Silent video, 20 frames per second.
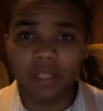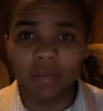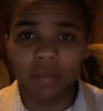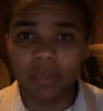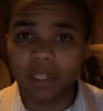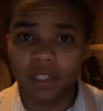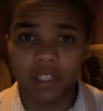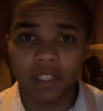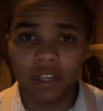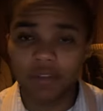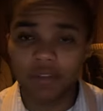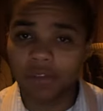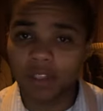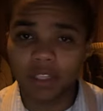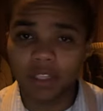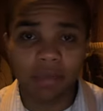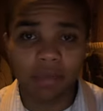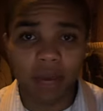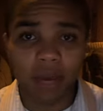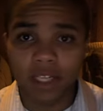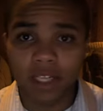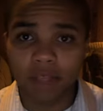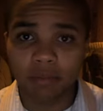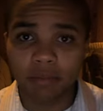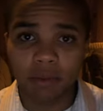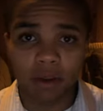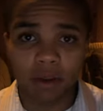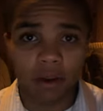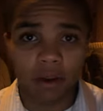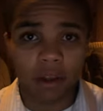being selfish. He passed the
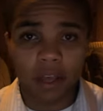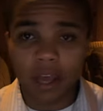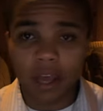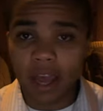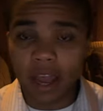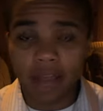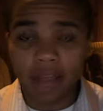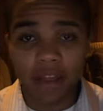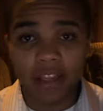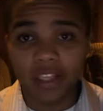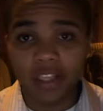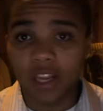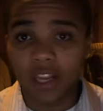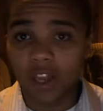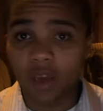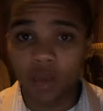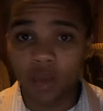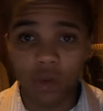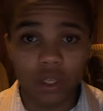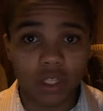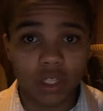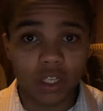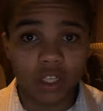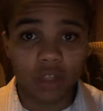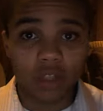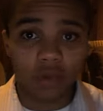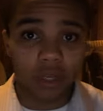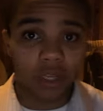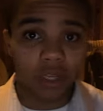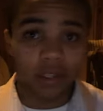ball. And that's how they won six
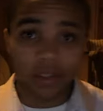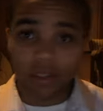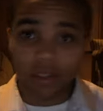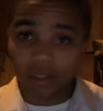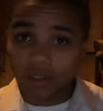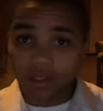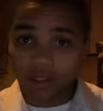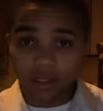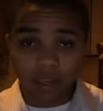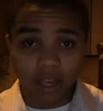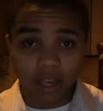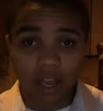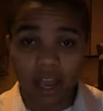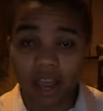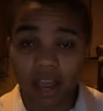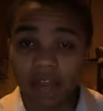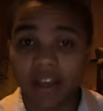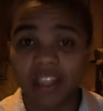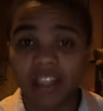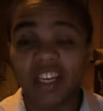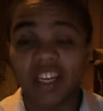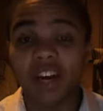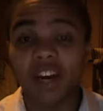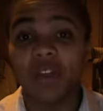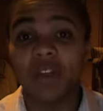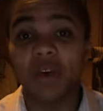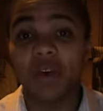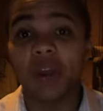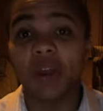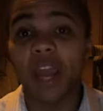rings. And that's how
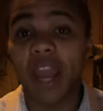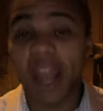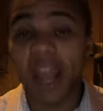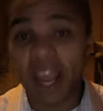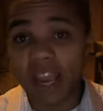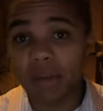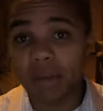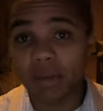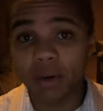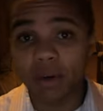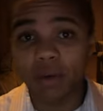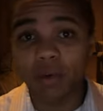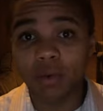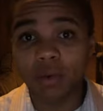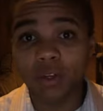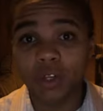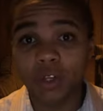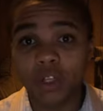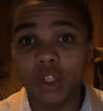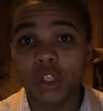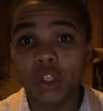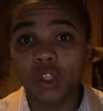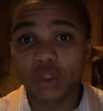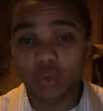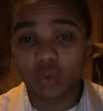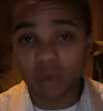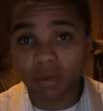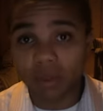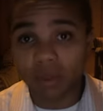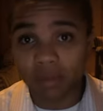they were able to
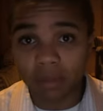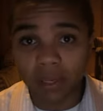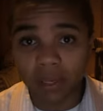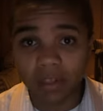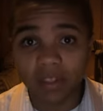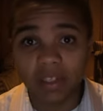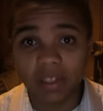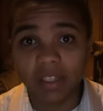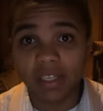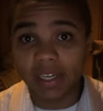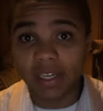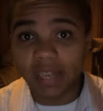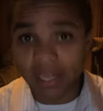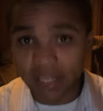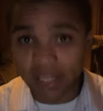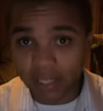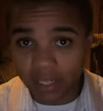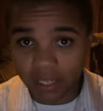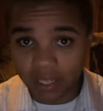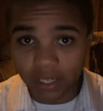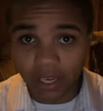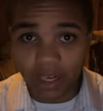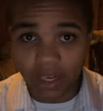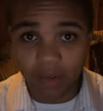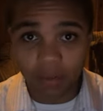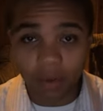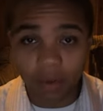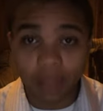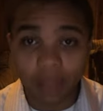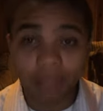sweep the Pistons in
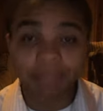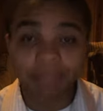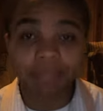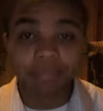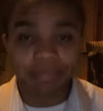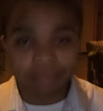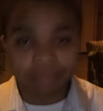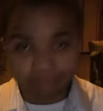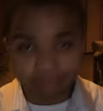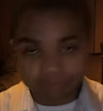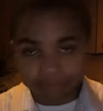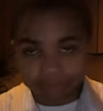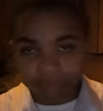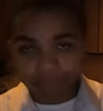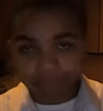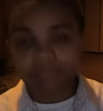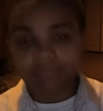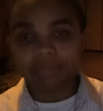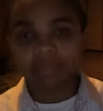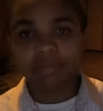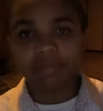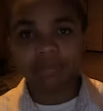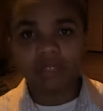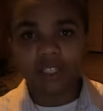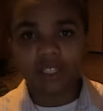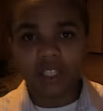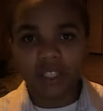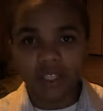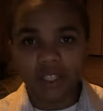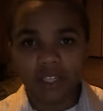1991.
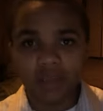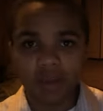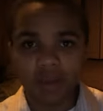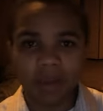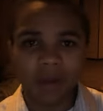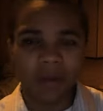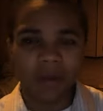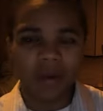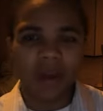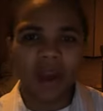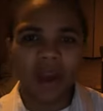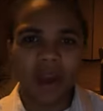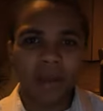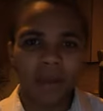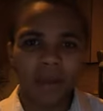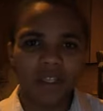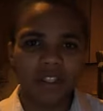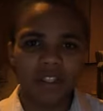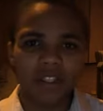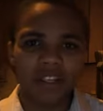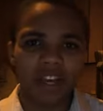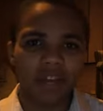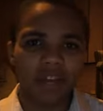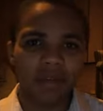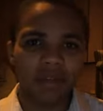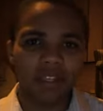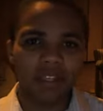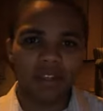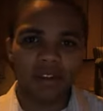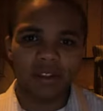So that's what happened. But
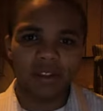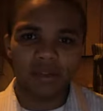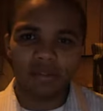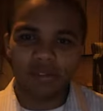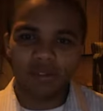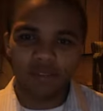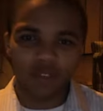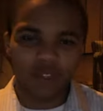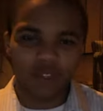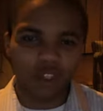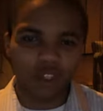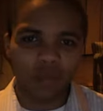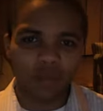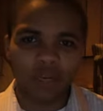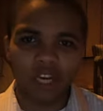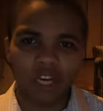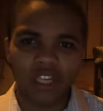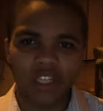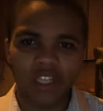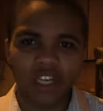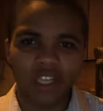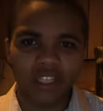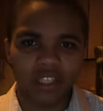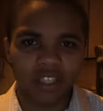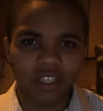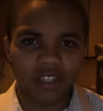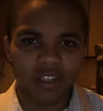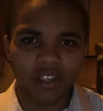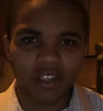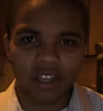for LeBron James
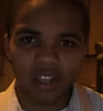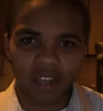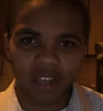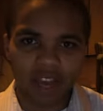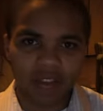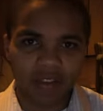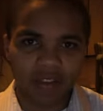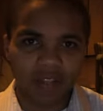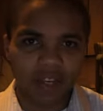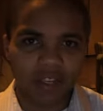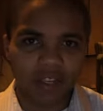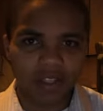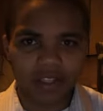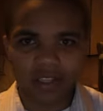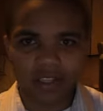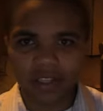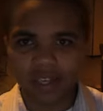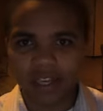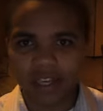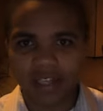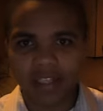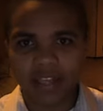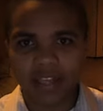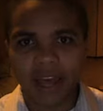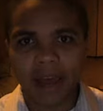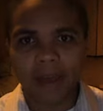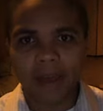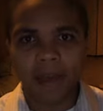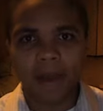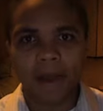and the Cavaliers is
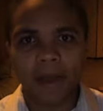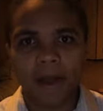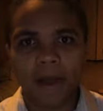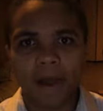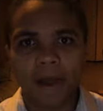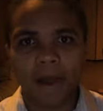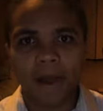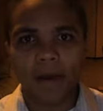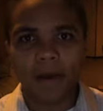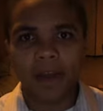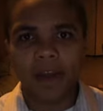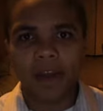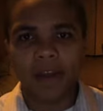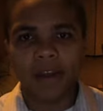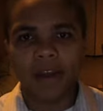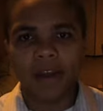that, okay,